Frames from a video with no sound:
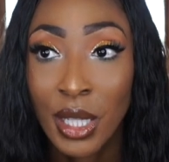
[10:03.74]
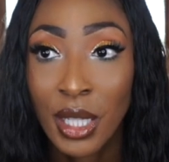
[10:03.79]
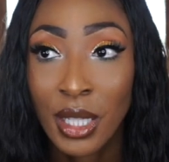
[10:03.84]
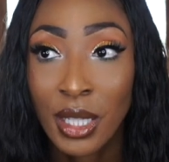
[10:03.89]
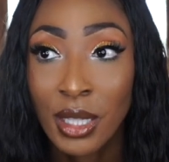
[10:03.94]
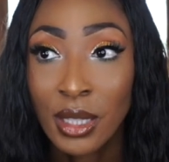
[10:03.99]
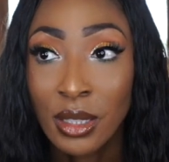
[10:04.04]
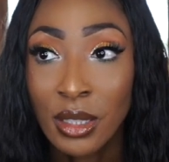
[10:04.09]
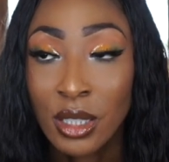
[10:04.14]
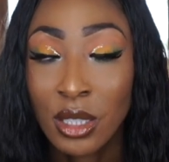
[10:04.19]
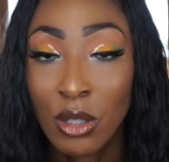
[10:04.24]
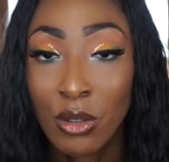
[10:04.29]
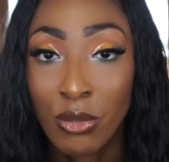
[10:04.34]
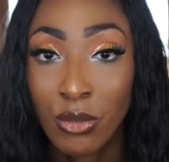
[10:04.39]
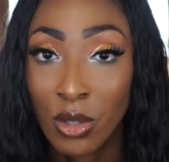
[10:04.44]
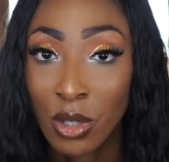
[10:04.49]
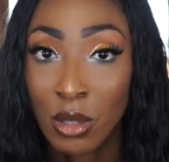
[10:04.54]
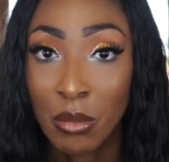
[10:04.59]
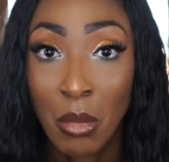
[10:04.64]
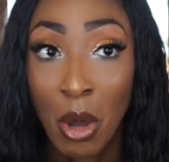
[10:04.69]
wigs
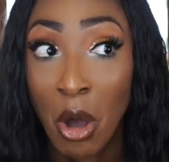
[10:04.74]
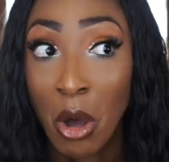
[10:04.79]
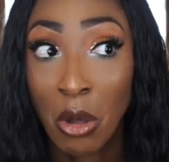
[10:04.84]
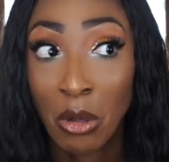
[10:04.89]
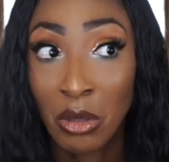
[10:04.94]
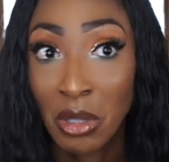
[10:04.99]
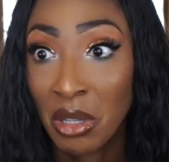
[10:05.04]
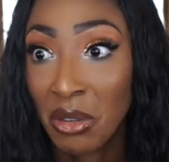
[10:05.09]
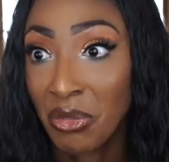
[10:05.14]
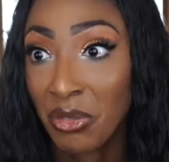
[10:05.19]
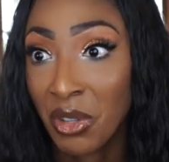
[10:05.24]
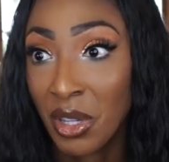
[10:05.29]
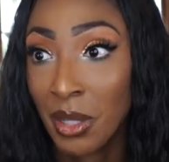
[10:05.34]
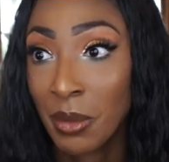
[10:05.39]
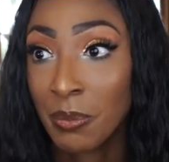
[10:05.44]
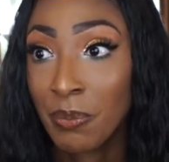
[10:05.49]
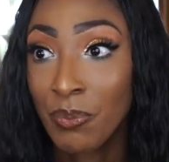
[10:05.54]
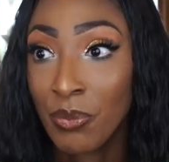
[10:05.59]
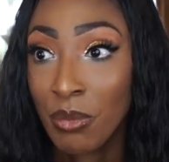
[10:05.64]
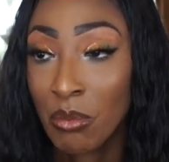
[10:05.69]
from all
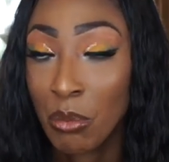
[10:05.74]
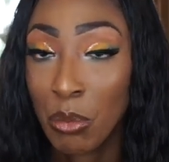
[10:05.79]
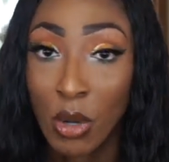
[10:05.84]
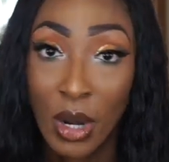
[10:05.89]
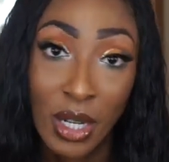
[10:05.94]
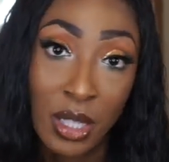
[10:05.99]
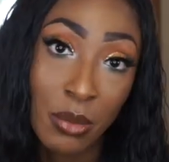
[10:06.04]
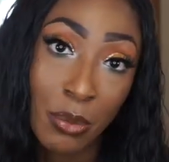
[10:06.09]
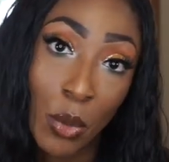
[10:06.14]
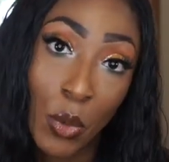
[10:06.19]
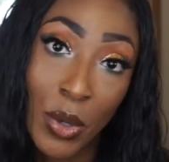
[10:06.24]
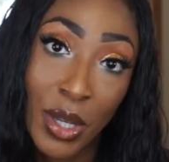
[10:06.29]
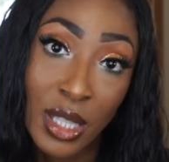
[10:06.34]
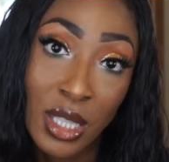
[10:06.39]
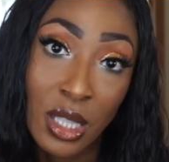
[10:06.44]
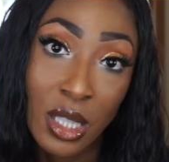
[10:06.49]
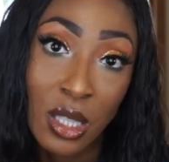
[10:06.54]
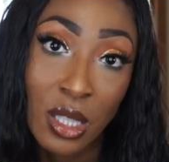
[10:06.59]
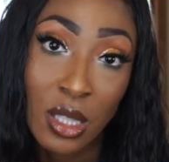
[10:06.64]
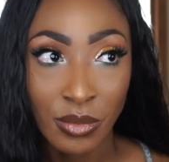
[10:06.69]
different price
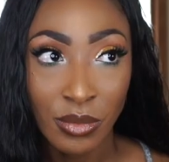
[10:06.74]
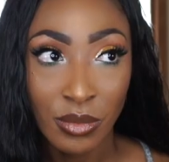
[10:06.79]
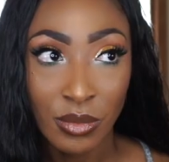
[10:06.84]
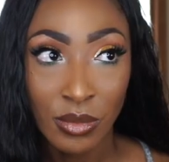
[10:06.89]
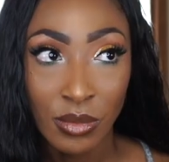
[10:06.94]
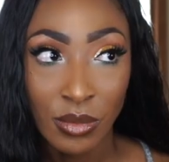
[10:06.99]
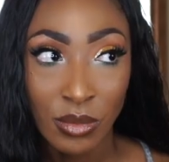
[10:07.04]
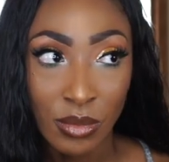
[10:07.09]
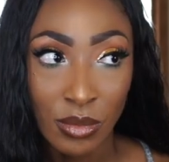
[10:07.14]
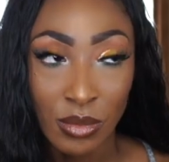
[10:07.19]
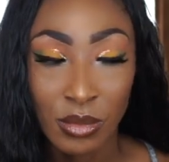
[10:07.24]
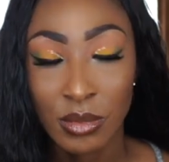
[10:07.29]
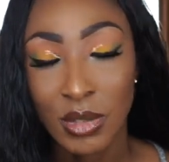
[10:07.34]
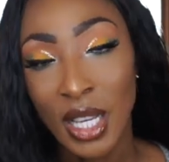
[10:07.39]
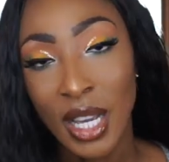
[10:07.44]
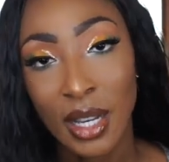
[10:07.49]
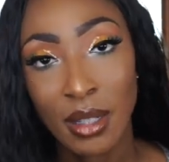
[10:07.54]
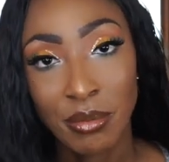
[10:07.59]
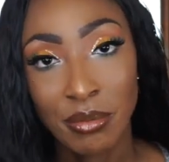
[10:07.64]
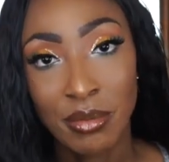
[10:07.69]
points.
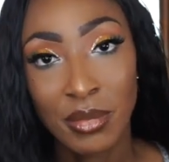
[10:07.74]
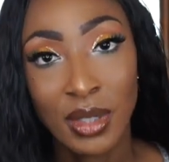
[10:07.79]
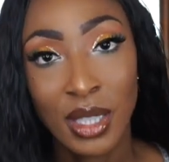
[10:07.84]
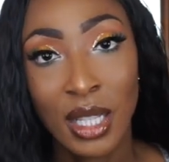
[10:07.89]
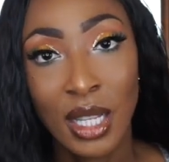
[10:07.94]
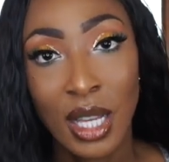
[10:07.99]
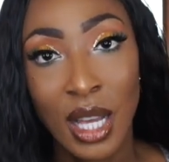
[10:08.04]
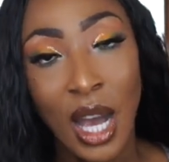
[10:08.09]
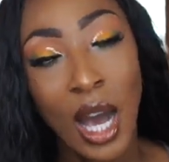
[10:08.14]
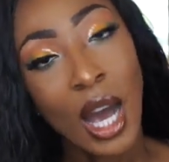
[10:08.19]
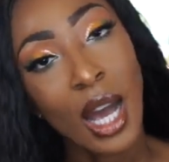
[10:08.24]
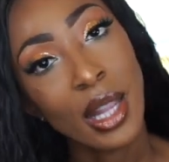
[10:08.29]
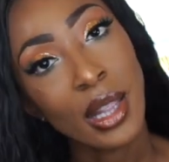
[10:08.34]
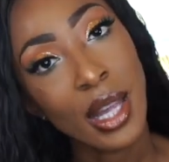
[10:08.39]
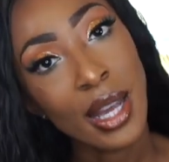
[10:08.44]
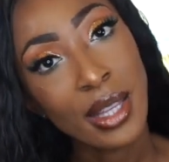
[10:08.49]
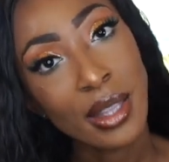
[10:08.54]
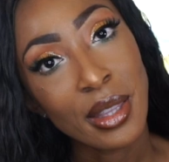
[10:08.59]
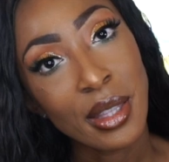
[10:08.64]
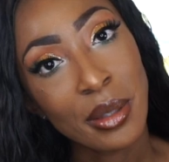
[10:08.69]
Yeah, I
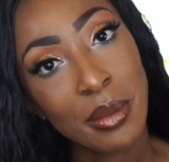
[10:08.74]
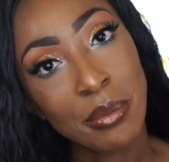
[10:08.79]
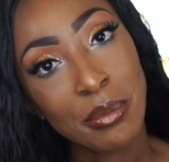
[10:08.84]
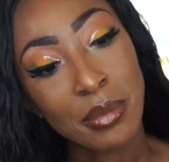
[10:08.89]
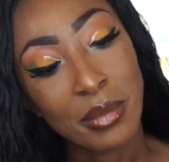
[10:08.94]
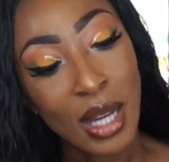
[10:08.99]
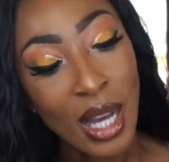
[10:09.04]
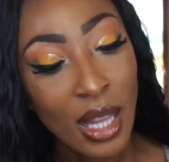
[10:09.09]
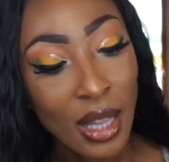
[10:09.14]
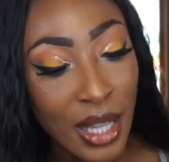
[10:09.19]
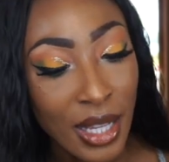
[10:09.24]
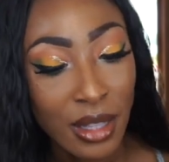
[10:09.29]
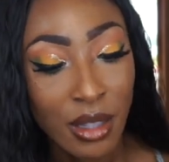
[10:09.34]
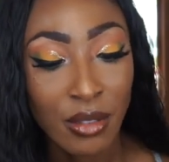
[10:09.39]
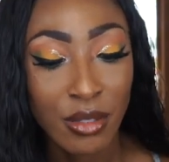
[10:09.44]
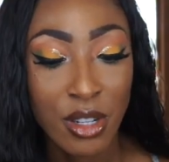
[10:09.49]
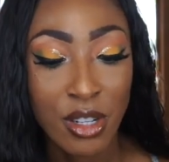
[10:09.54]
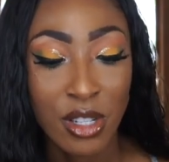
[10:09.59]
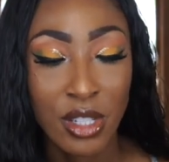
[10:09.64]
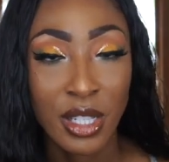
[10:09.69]
like them. I like
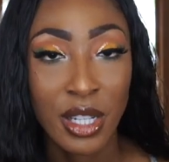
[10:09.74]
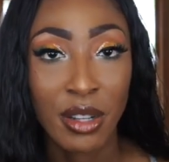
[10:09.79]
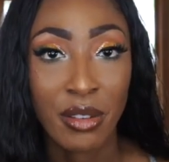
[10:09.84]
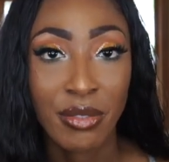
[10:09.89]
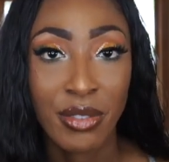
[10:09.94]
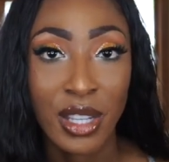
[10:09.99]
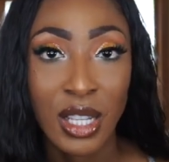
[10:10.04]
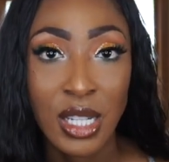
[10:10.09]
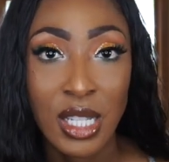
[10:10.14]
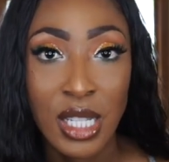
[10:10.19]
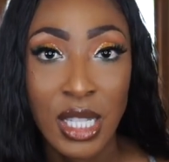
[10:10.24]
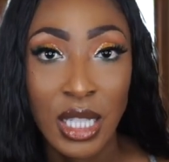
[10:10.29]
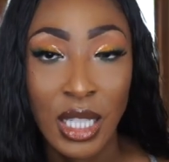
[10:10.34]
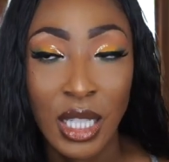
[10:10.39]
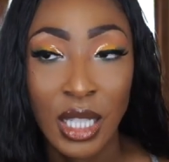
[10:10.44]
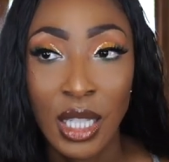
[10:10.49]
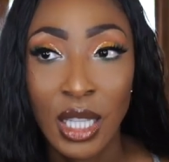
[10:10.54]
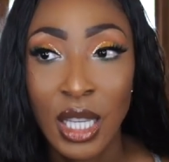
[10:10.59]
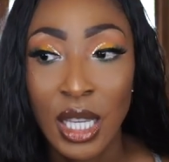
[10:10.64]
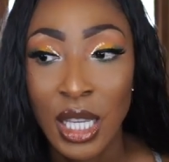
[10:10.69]
the Virgin Hair
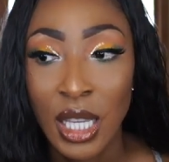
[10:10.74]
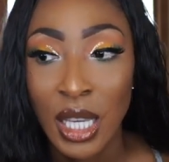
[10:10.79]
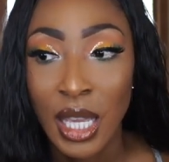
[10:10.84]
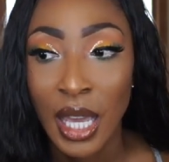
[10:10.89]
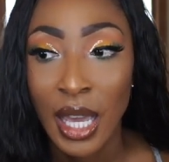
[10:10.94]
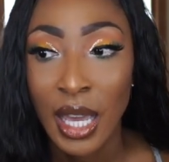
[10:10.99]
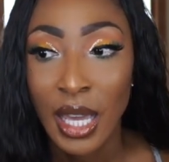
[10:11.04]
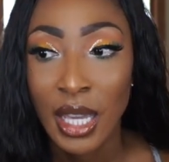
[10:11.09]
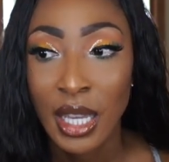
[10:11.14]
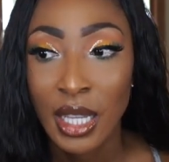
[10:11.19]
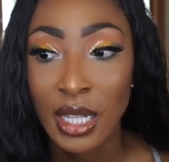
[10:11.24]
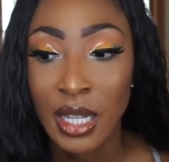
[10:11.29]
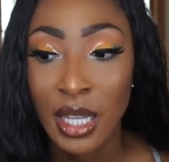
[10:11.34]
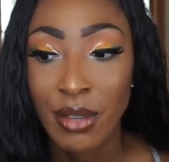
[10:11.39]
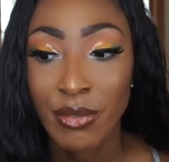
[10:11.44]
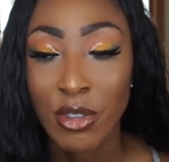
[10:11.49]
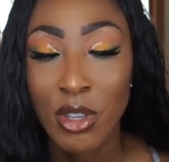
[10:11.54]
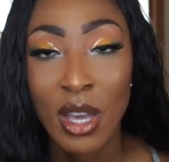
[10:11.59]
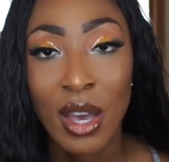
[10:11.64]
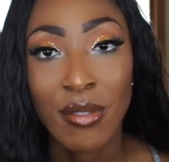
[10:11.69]
Fantasy. And
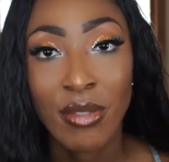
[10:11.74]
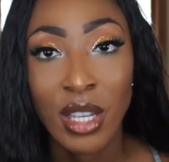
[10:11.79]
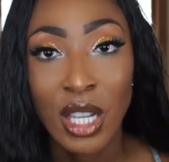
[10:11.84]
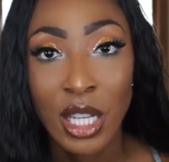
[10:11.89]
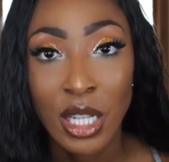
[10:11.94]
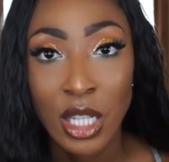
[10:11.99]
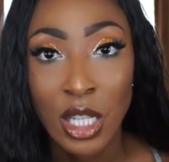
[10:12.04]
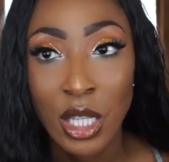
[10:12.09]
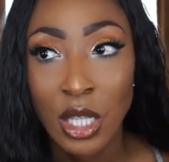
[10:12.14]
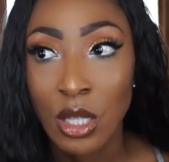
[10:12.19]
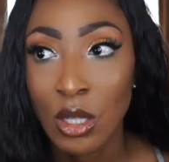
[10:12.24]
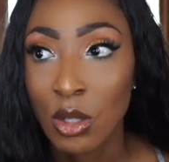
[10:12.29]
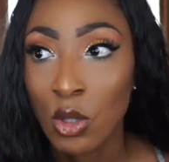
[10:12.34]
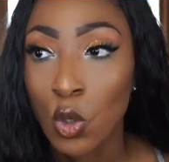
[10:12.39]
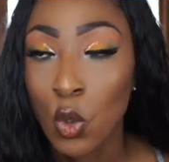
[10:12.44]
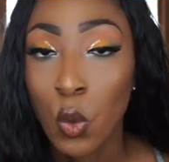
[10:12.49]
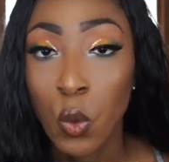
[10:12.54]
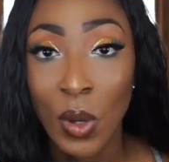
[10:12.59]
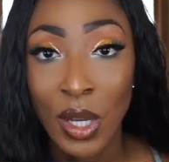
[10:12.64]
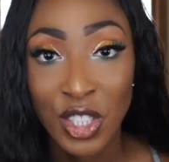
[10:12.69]
if you have any
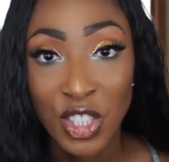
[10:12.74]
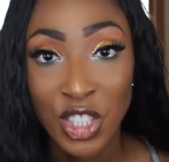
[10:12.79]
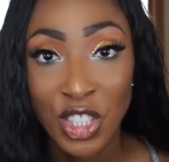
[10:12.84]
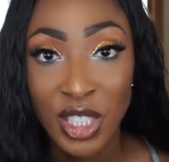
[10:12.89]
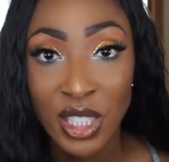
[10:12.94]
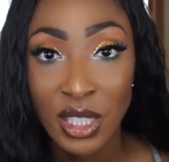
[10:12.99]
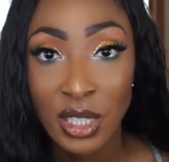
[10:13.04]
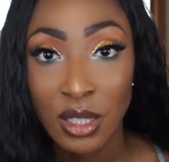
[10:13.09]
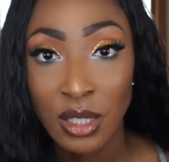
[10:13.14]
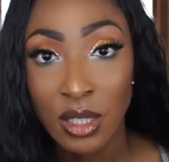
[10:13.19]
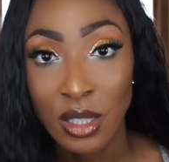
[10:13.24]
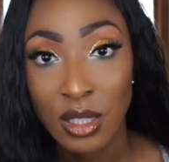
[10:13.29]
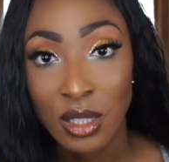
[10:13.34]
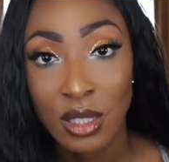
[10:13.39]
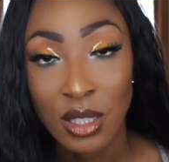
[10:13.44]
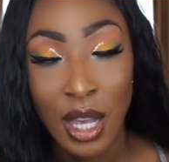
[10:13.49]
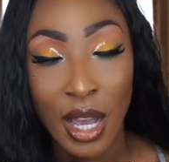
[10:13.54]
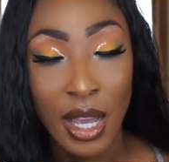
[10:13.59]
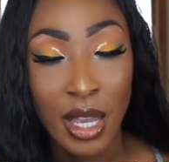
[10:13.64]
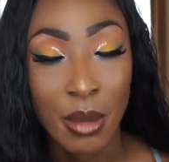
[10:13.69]

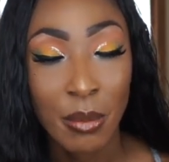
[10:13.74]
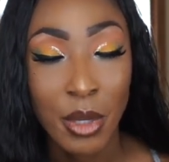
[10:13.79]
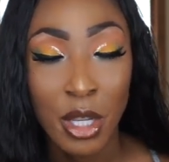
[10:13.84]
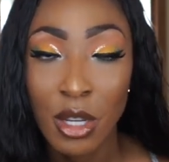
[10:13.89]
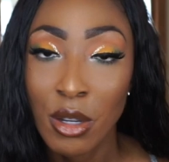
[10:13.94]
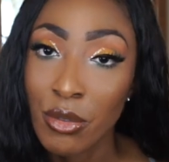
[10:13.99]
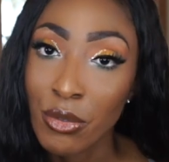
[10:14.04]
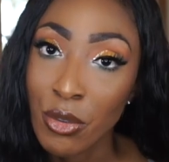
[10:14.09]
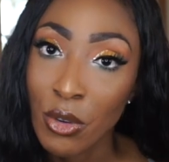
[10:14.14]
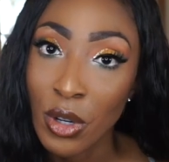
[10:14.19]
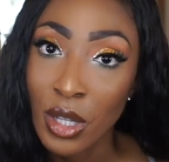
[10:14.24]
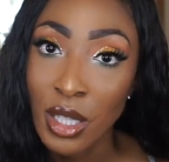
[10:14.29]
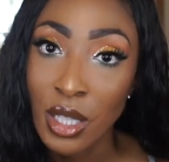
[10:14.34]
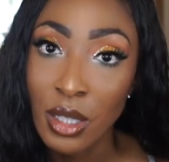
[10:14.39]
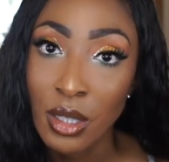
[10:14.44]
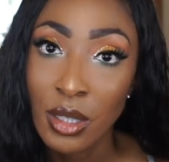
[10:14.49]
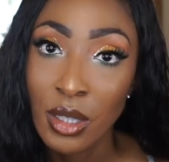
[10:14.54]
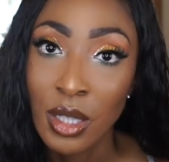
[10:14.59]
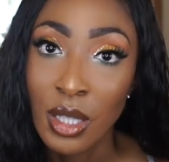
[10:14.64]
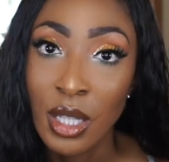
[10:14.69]
questions, I am here for
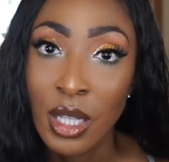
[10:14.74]
you.